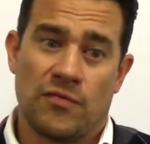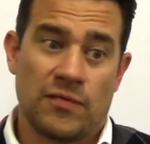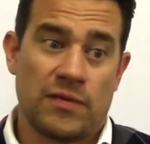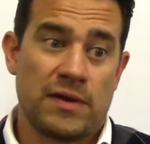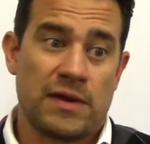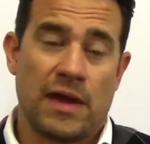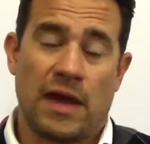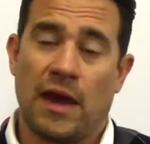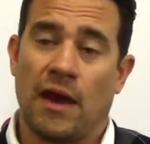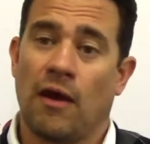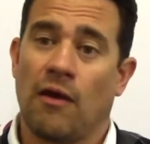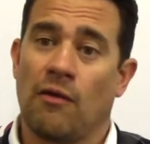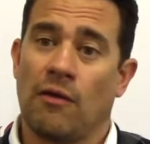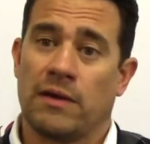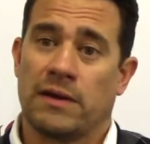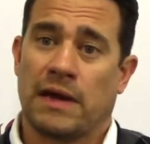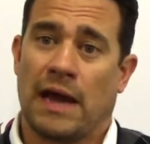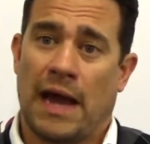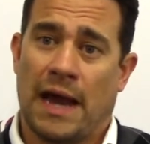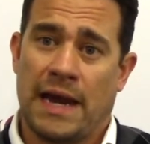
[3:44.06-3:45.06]
care
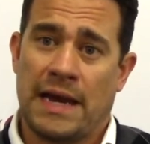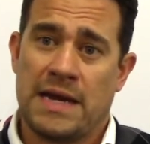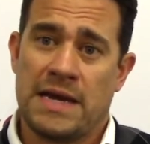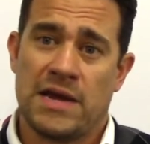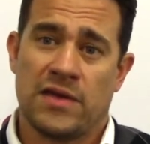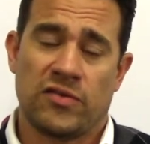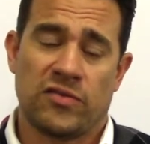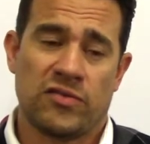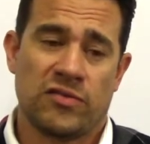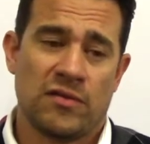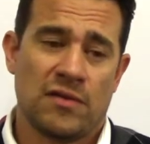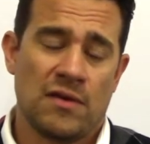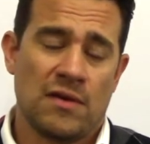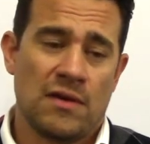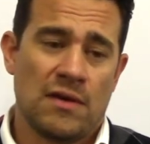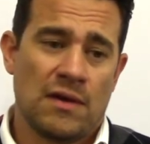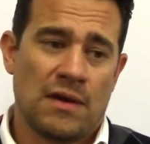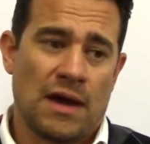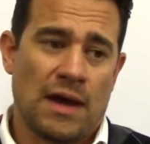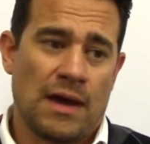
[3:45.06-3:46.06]
and kindness,
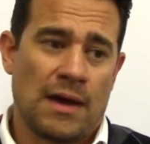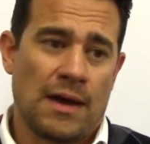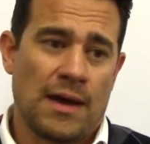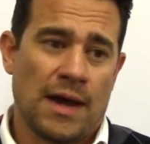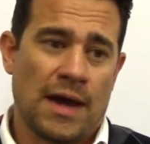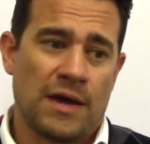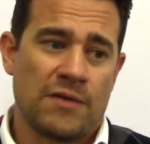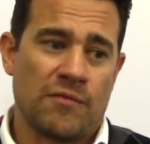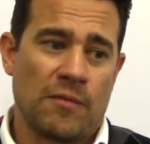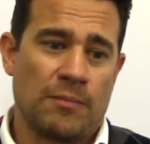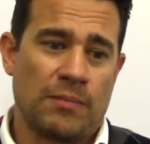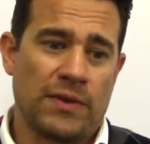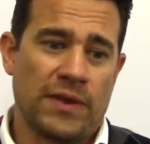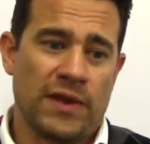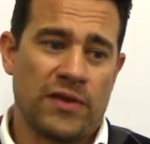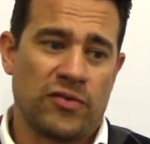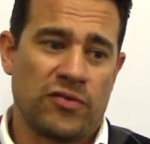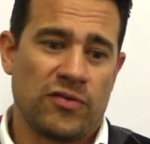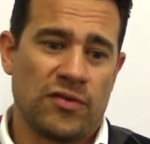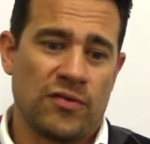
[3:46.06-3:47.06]
out of a
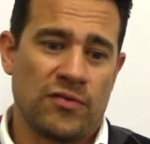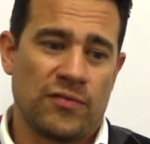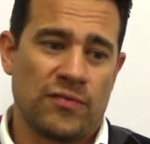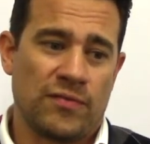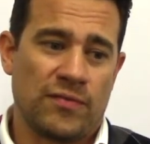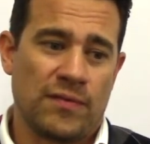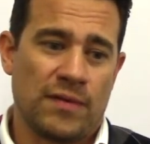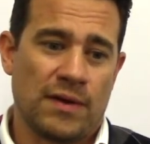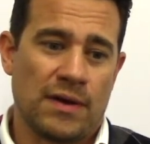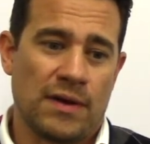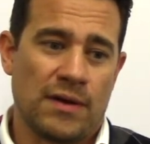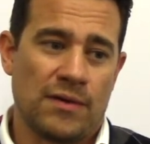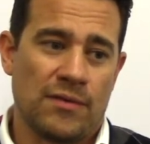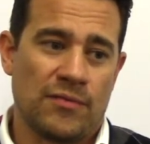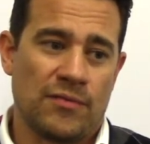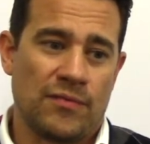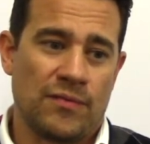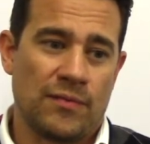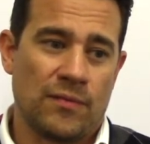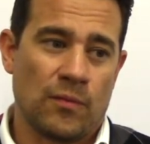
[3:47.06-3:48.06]
place of
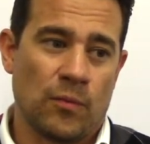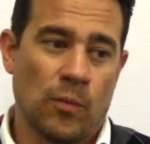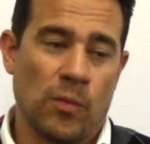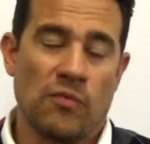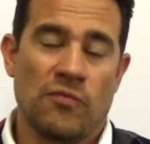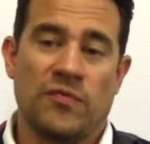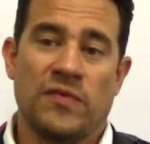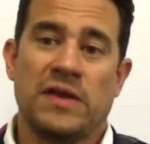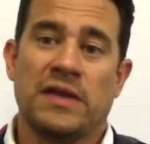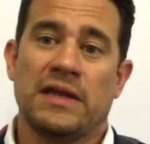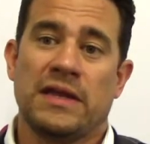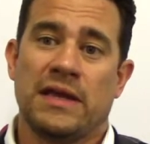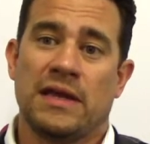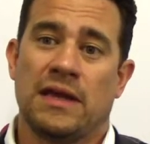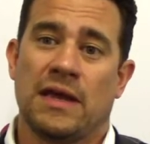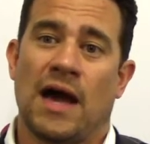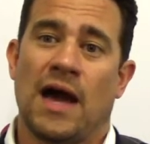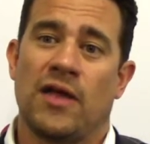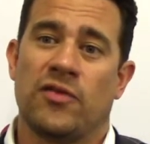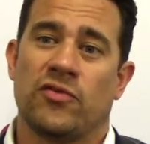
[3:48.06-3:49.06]
revealing
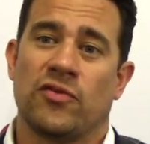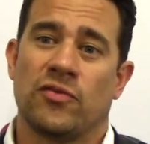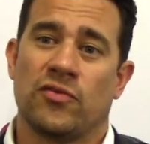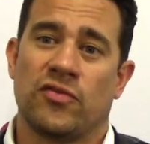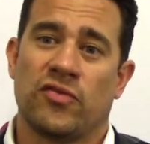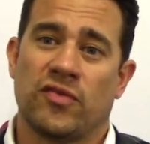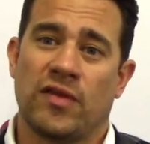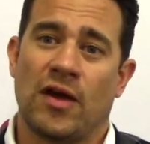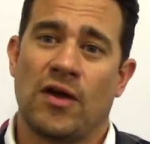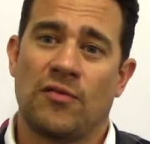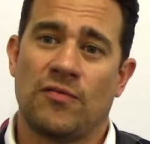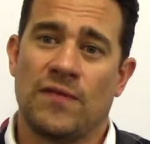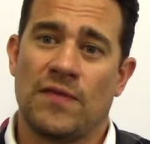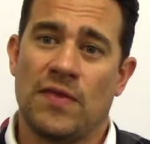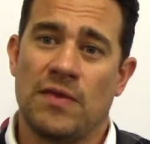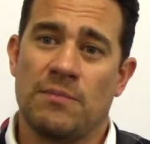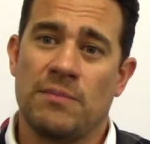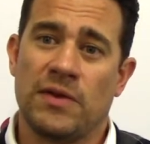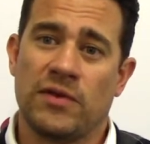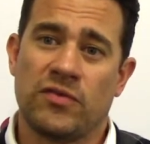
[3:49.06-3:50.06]
God's own self in
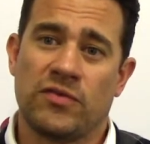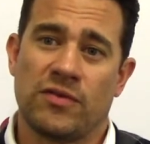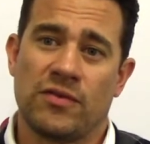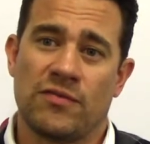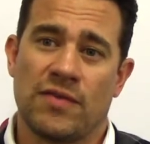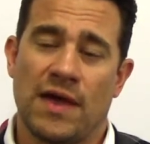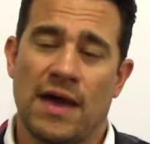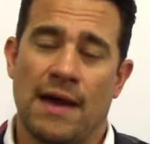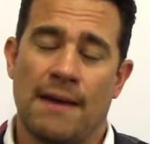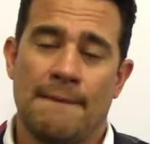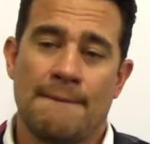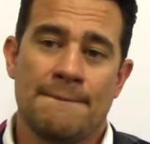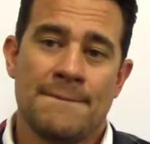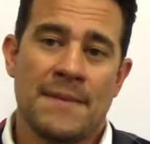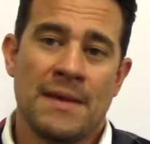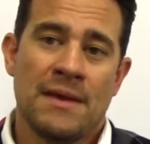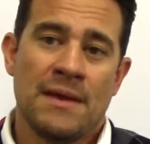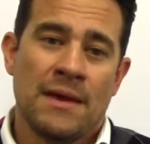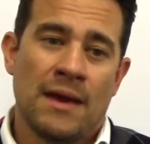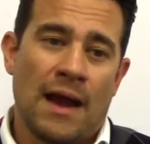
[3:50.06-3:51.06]
the midst of that.
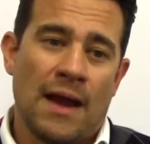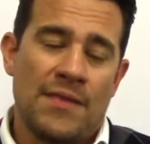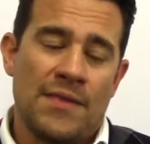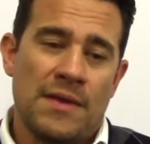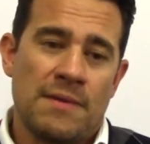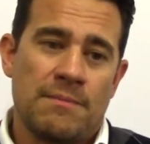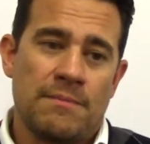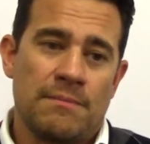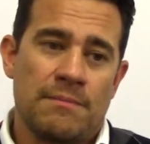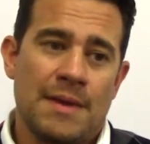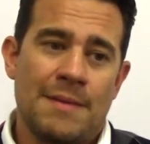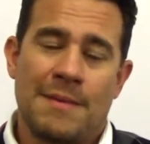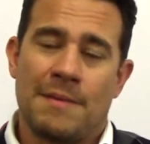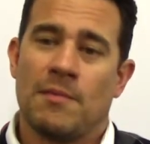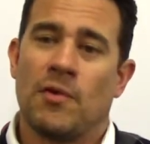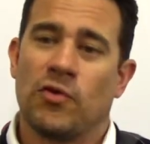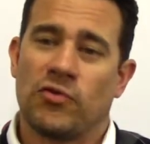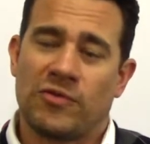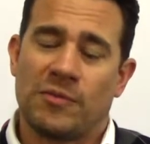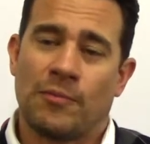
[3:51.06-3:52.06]
And then maybe
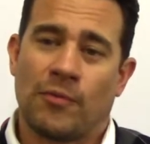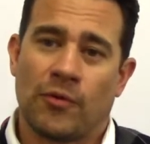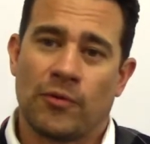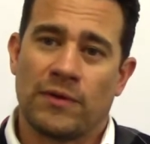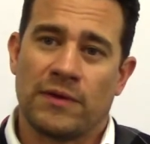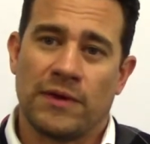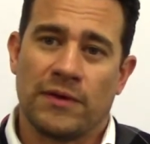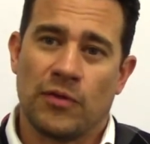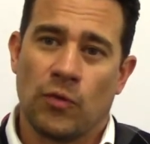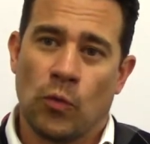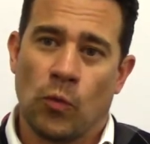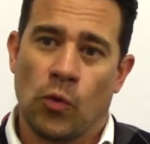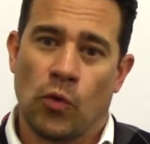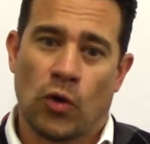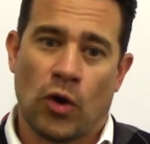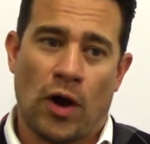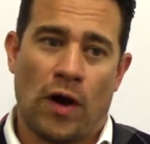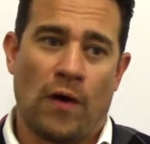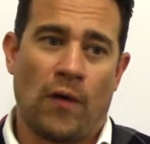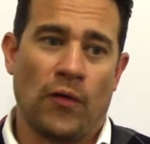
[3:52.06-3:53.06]
most importantly, that we're
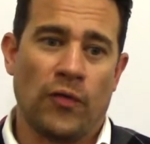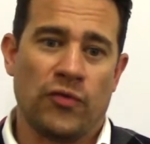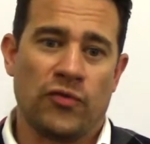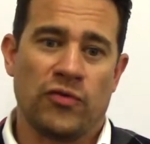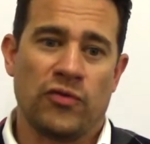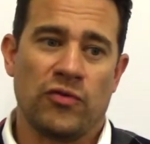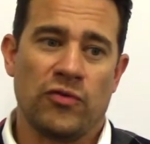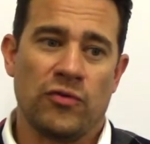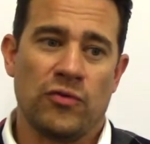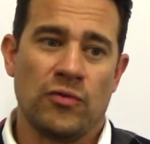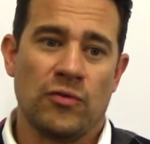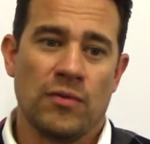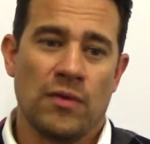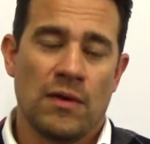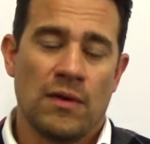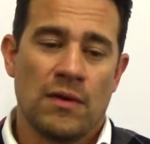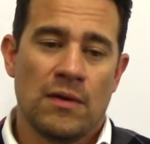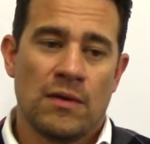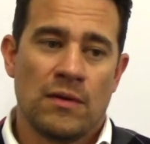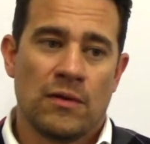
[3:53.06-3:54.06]
called to
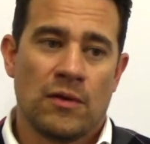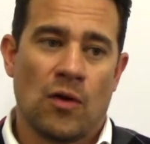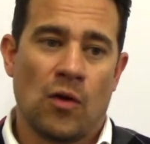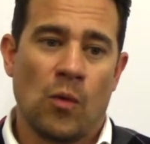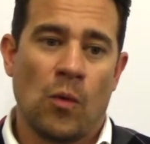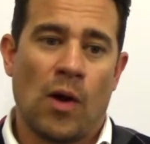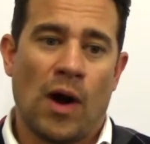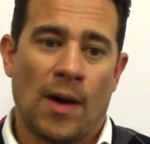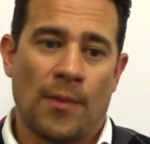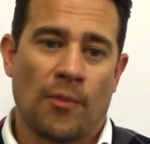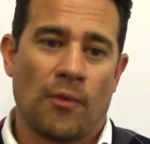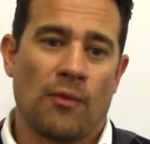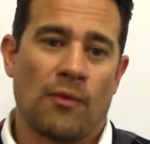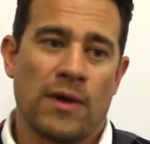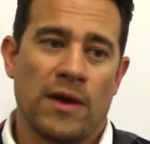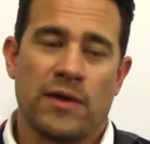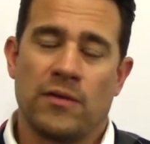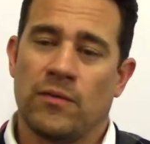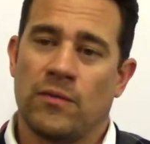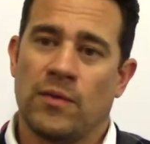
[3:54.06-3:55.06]

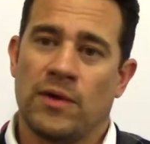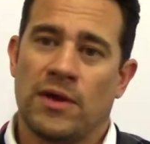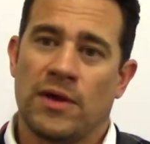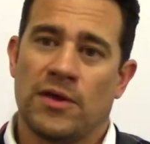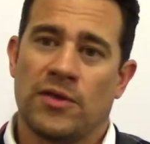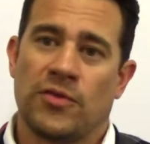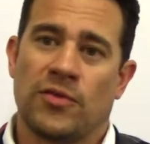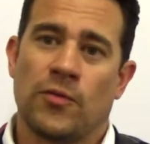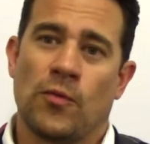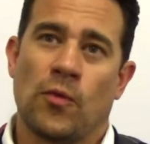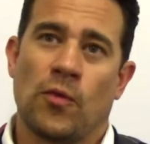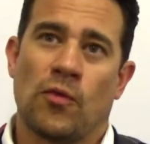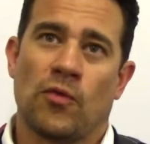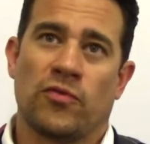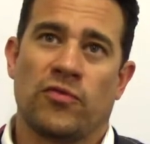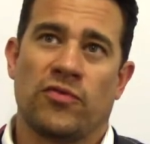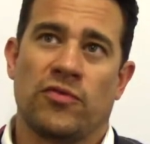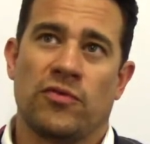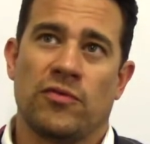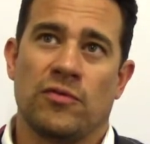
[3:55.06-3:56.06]
cooperate with, or
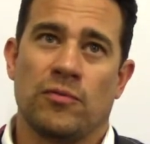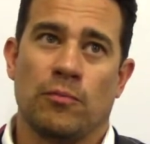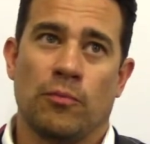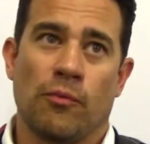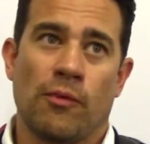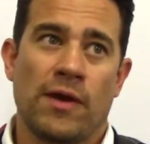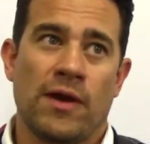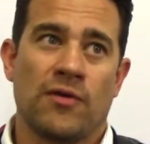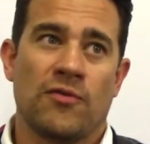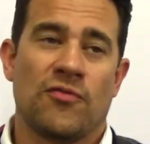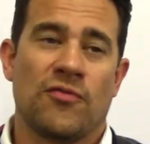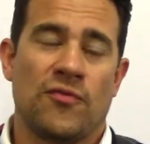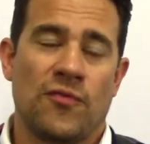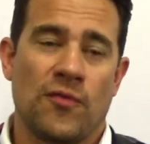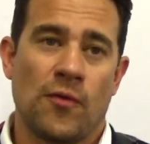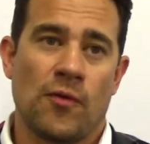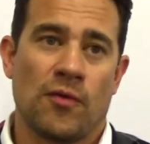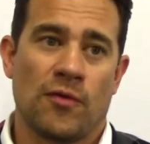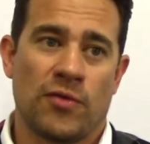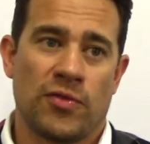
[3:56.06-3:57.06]
to bring
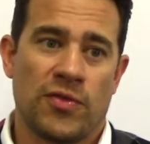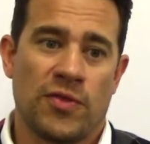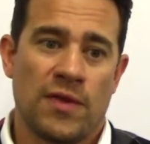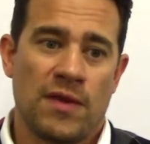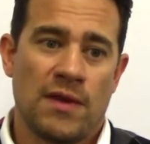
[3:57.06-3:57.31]
forth